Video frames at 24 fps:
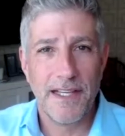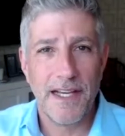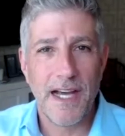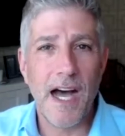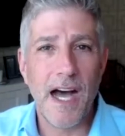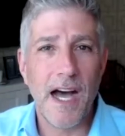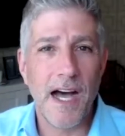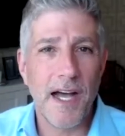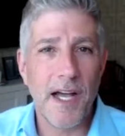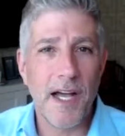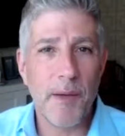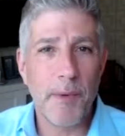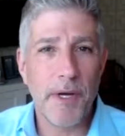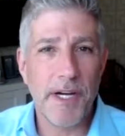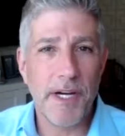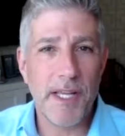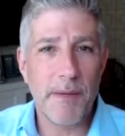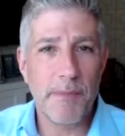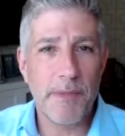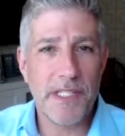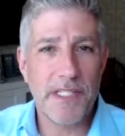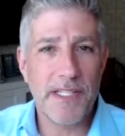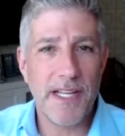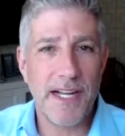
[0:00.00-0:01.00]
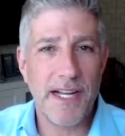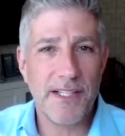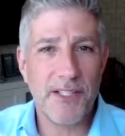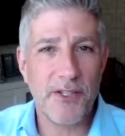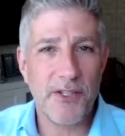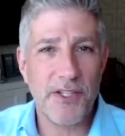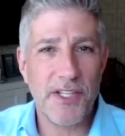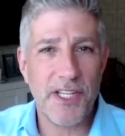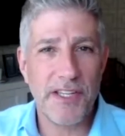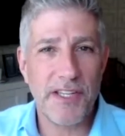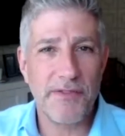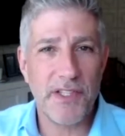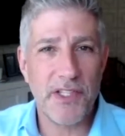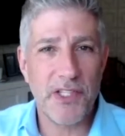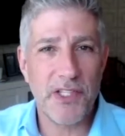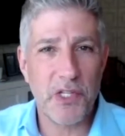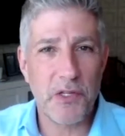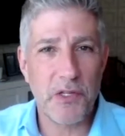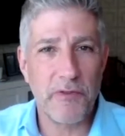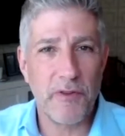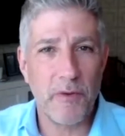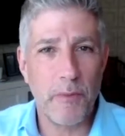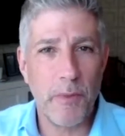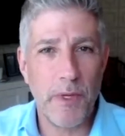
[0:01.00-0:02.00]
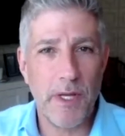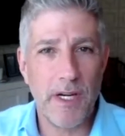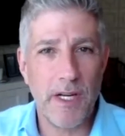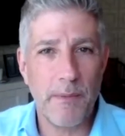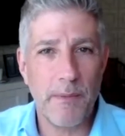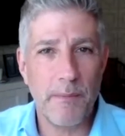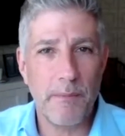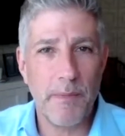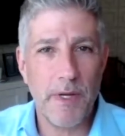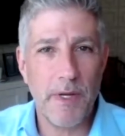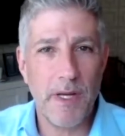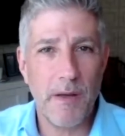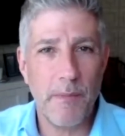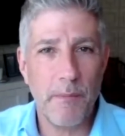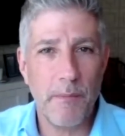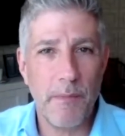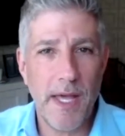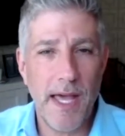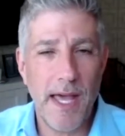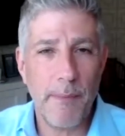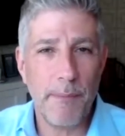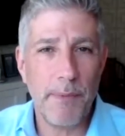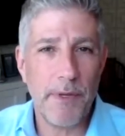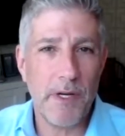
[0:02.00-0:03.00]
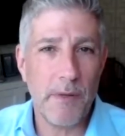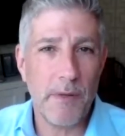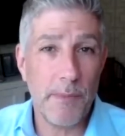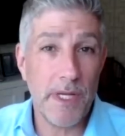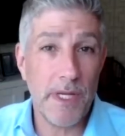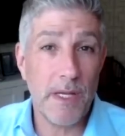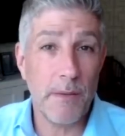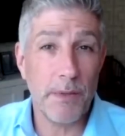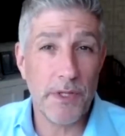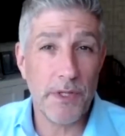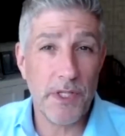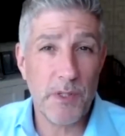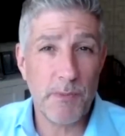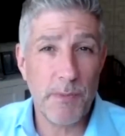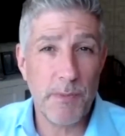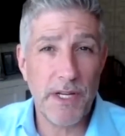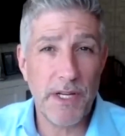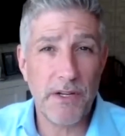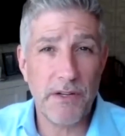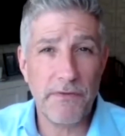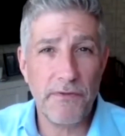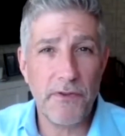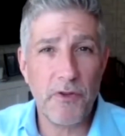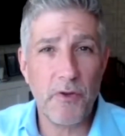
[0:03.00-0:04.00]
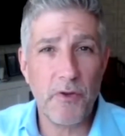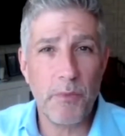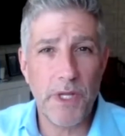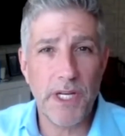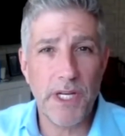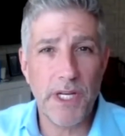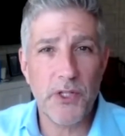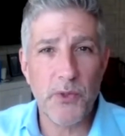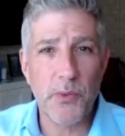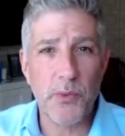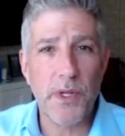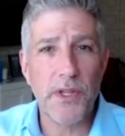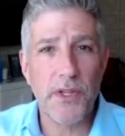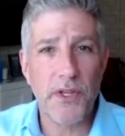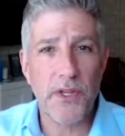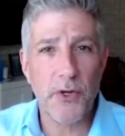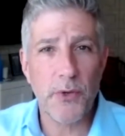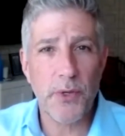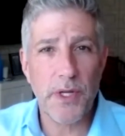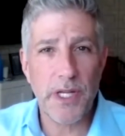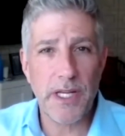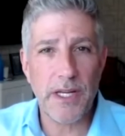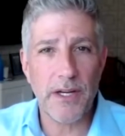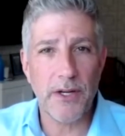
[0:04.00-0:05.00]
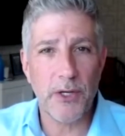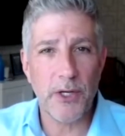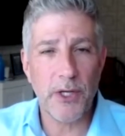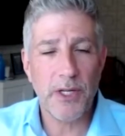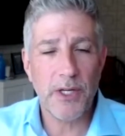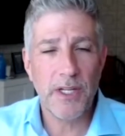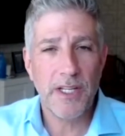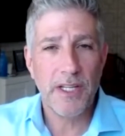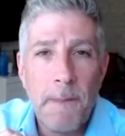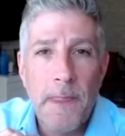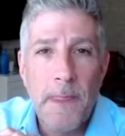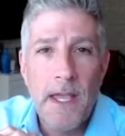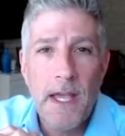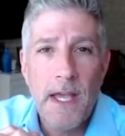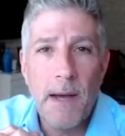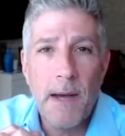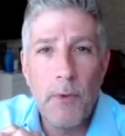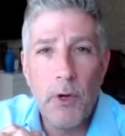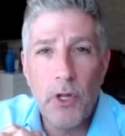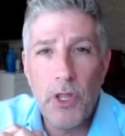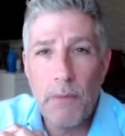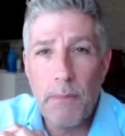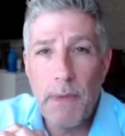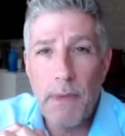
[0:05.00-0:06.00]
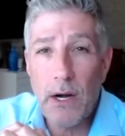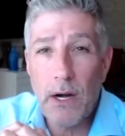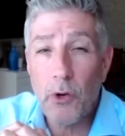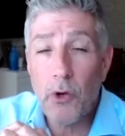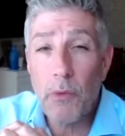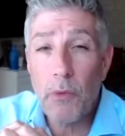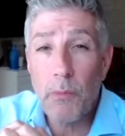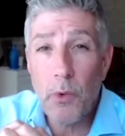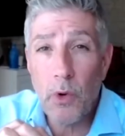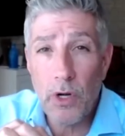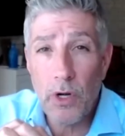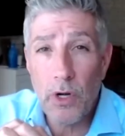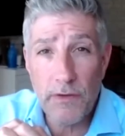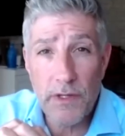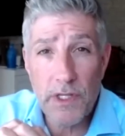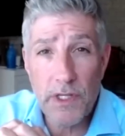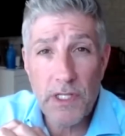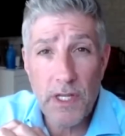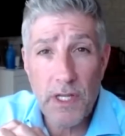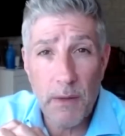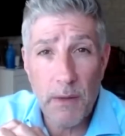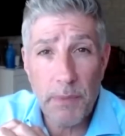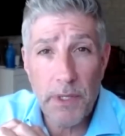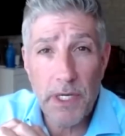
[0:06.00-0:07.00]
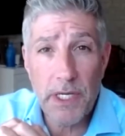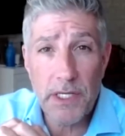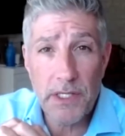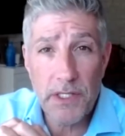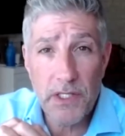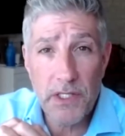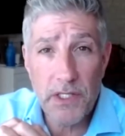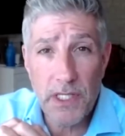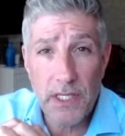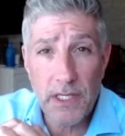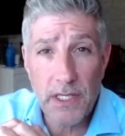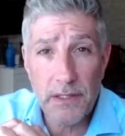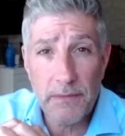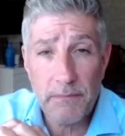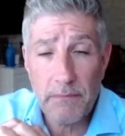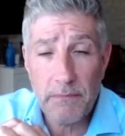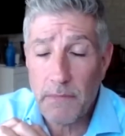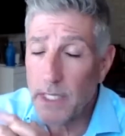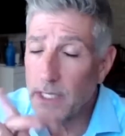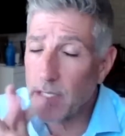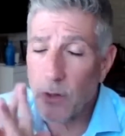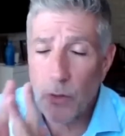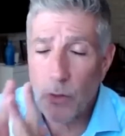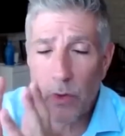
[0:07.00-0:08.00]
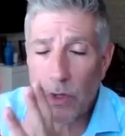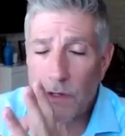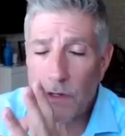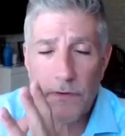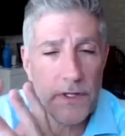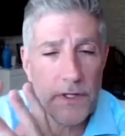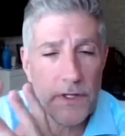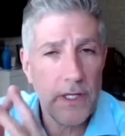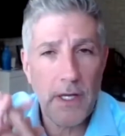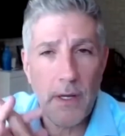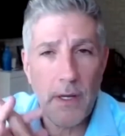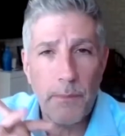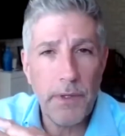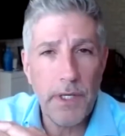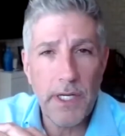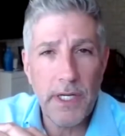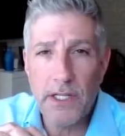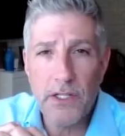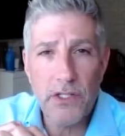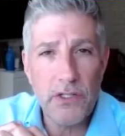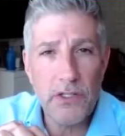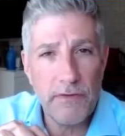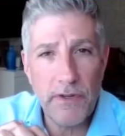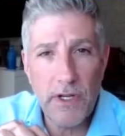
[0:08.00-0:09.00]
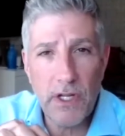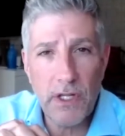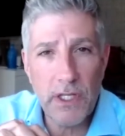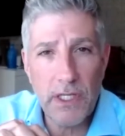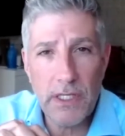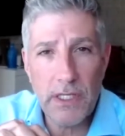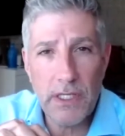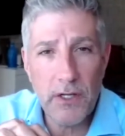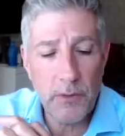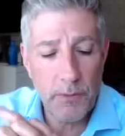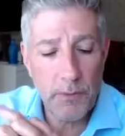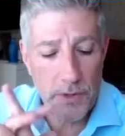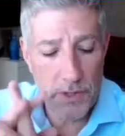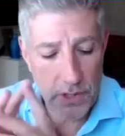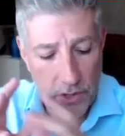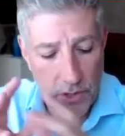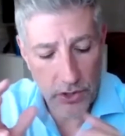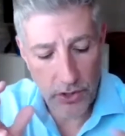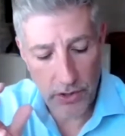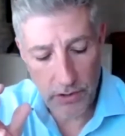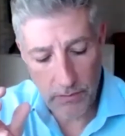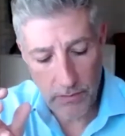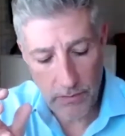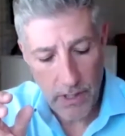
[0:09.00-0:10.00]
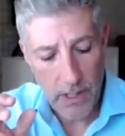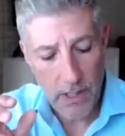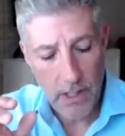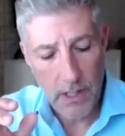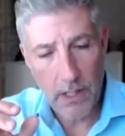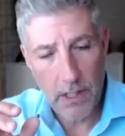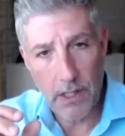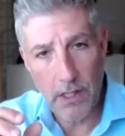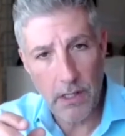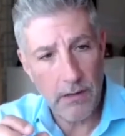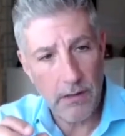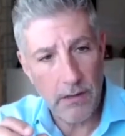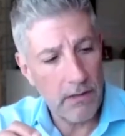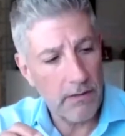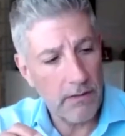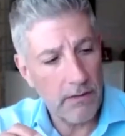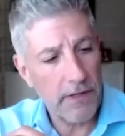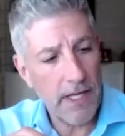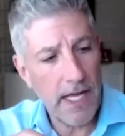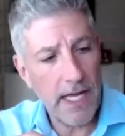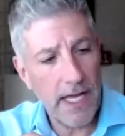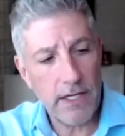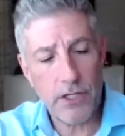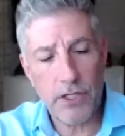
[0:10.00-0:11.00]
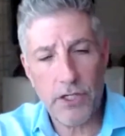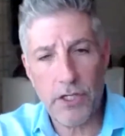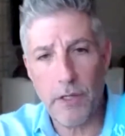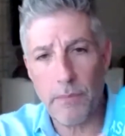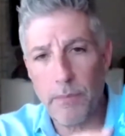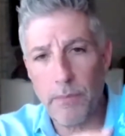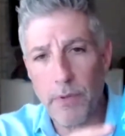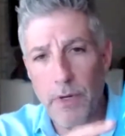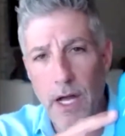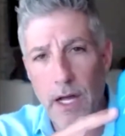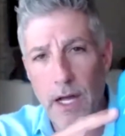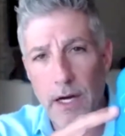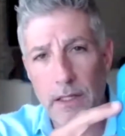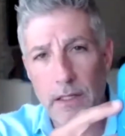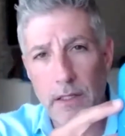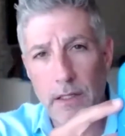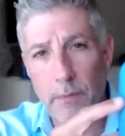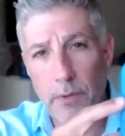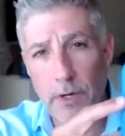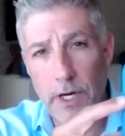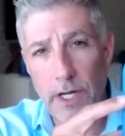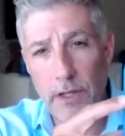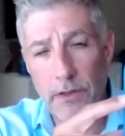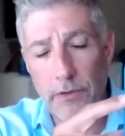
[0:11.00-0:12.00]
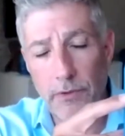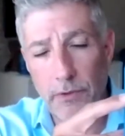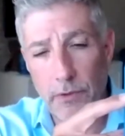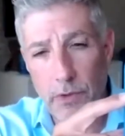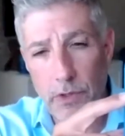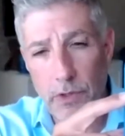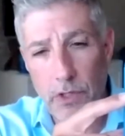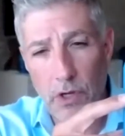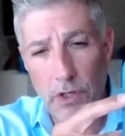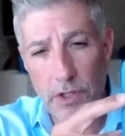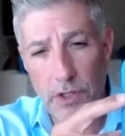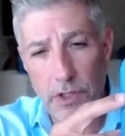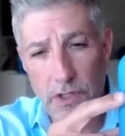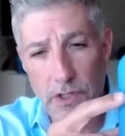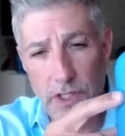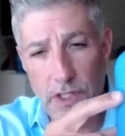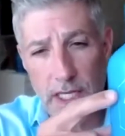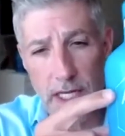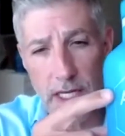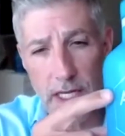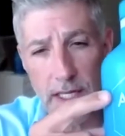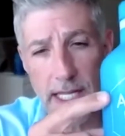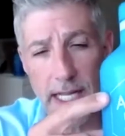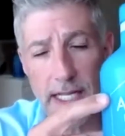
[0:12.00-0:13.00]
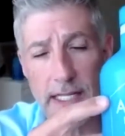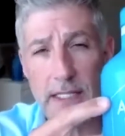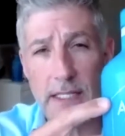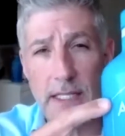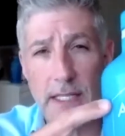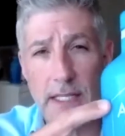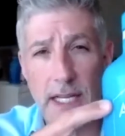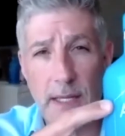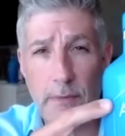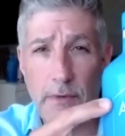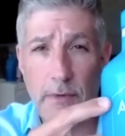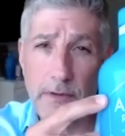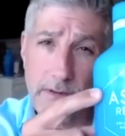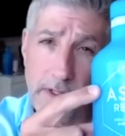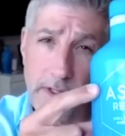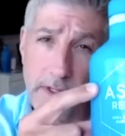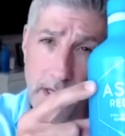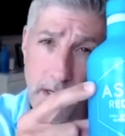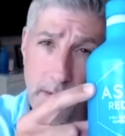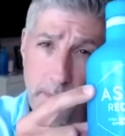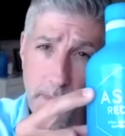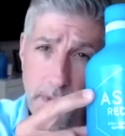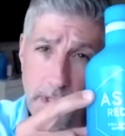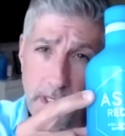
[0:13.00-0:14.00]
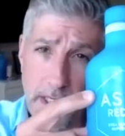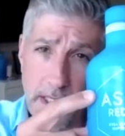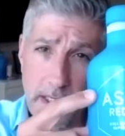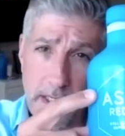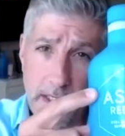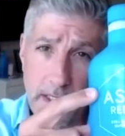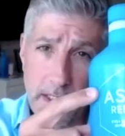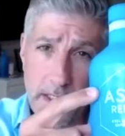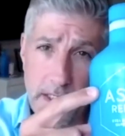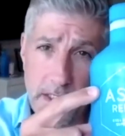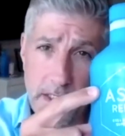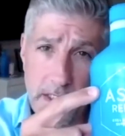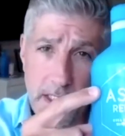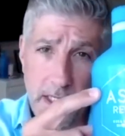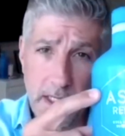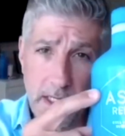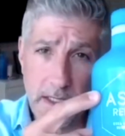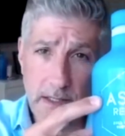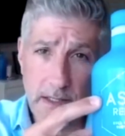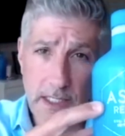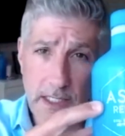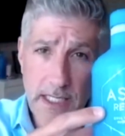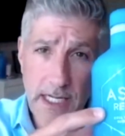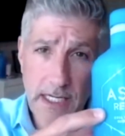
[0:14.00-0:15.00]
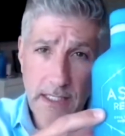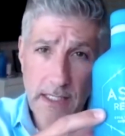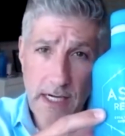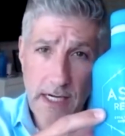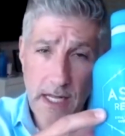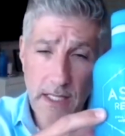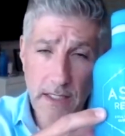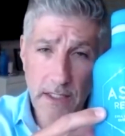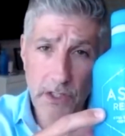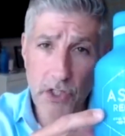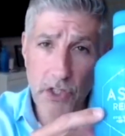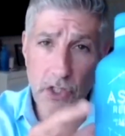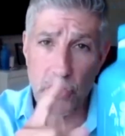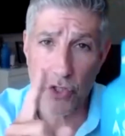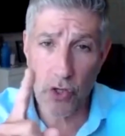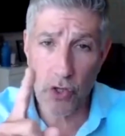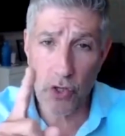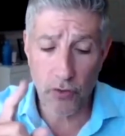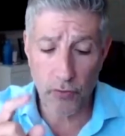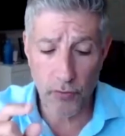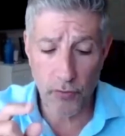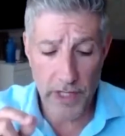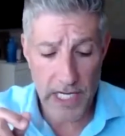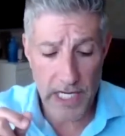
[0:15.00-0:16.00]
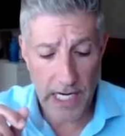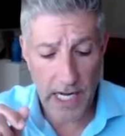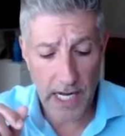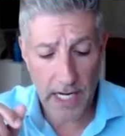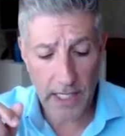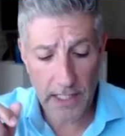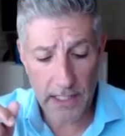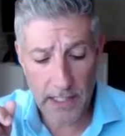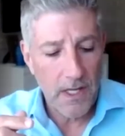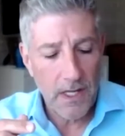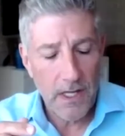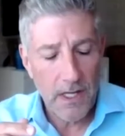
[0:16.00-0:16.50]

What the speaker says: Hi, my name is Dr. David Silverman. I'm happy to be able to spend a few minutes with you here. I'm on the medical board of this company, ASEA. I don't work for the company. It's a volunteer position. The flagship product, the breakthrough, is called ASEA, and that's the name of the company, ASEA. The technology is called redox.